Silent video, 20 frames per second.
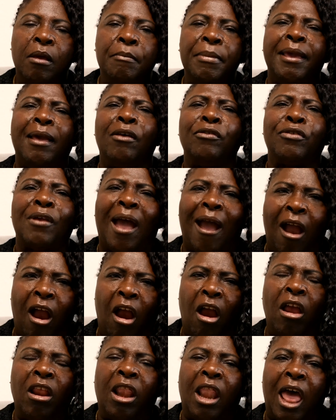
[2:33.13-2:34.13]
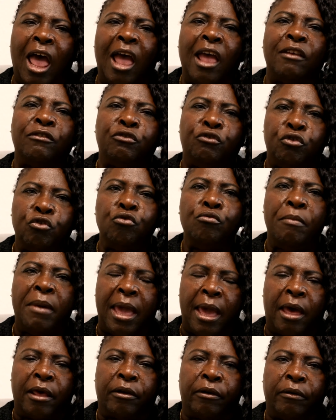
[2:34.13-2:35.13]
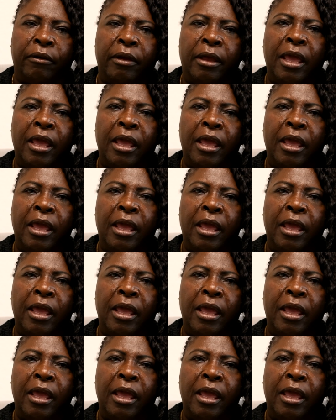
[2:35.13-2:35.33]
because our lives do matter